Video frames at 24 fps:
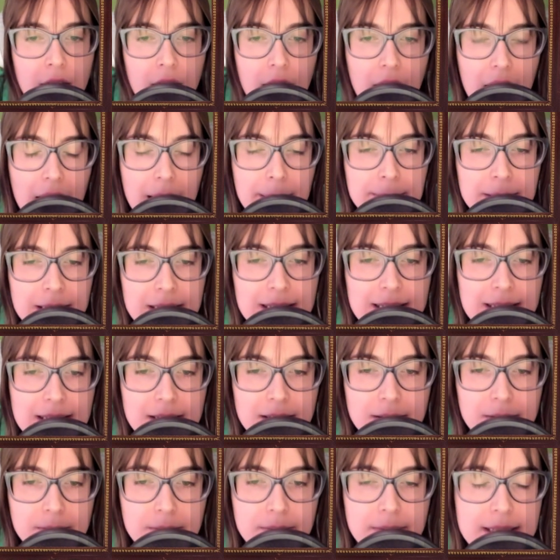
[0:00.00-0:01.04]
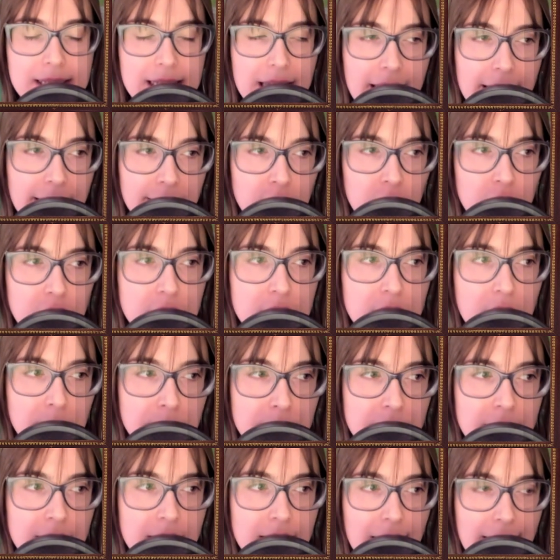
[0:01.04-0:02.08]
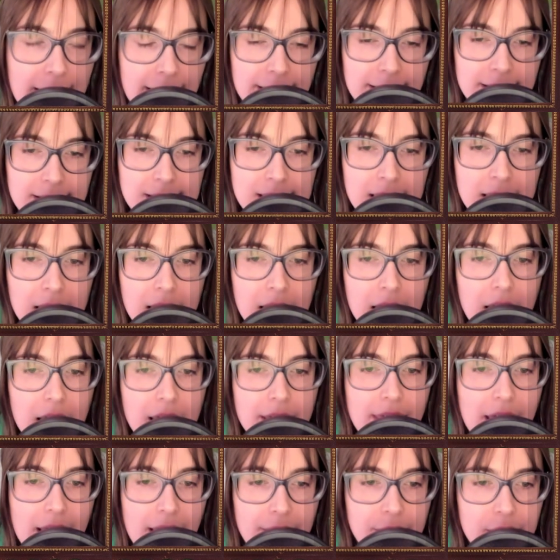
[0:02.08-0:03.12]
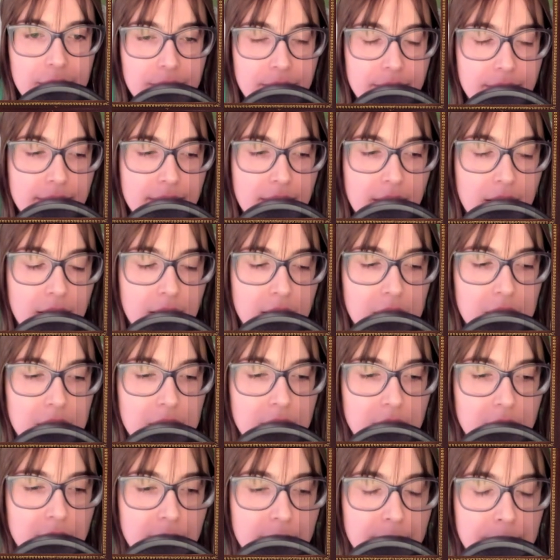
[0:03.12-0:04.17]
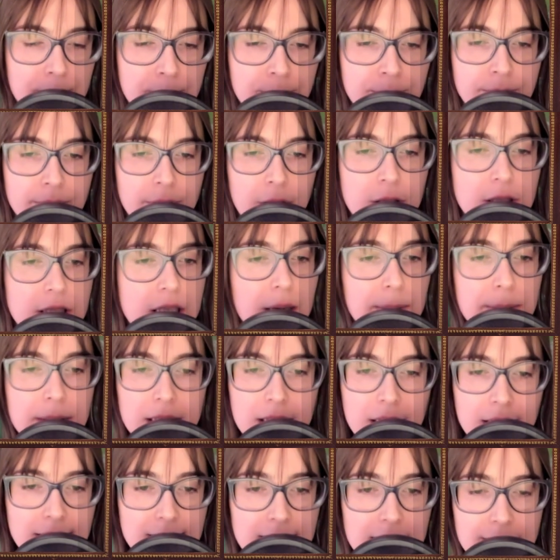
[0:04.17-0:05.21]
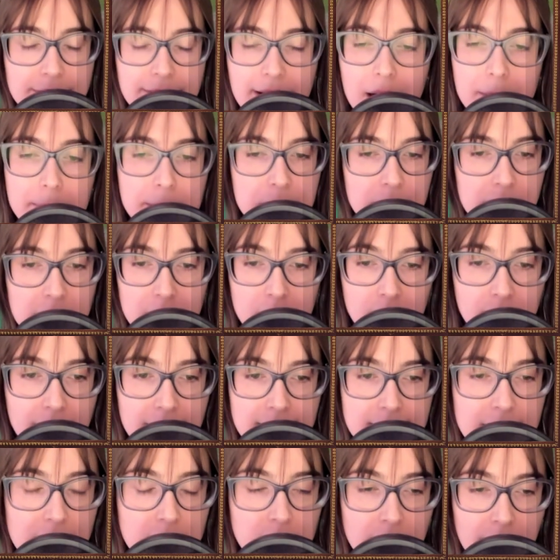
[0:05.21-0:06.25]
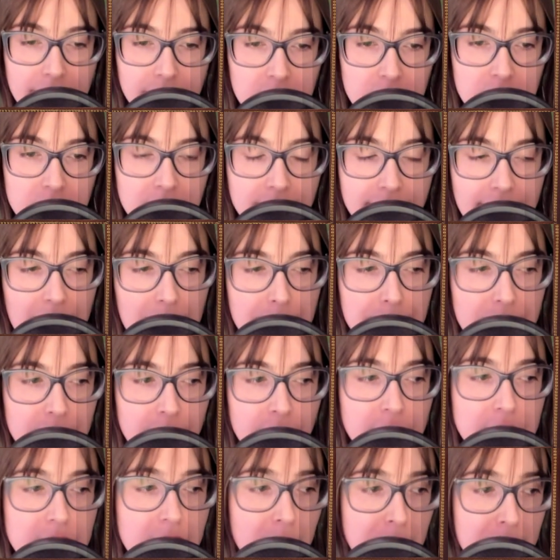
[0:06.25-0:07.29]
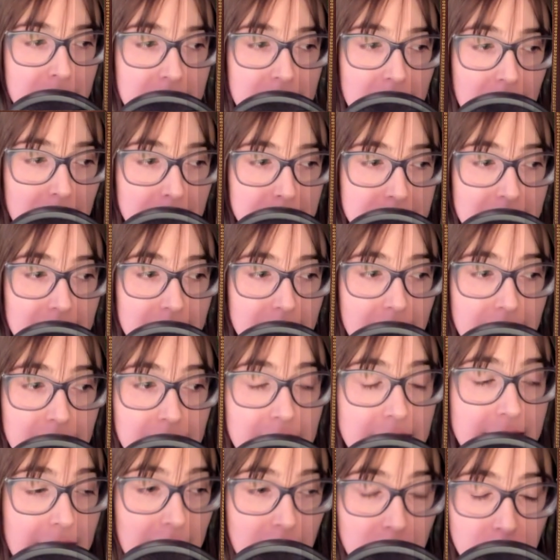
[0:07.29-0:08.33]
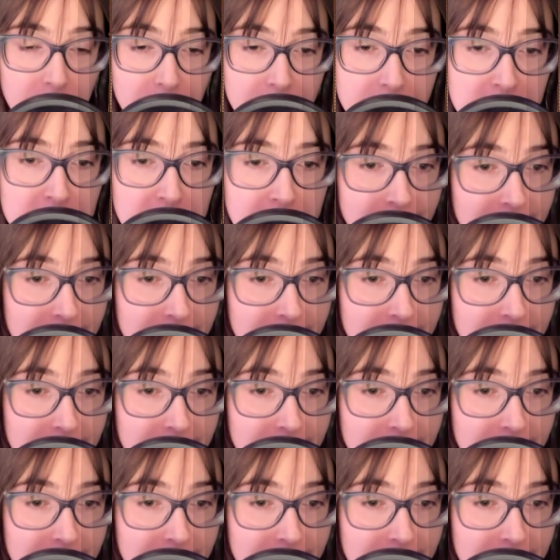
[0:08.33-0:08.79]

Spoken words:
I'm just saying there are so many things that... There's so many things that have happened in the U.S. that never should have happened. There's so many times that, like, the Declaration of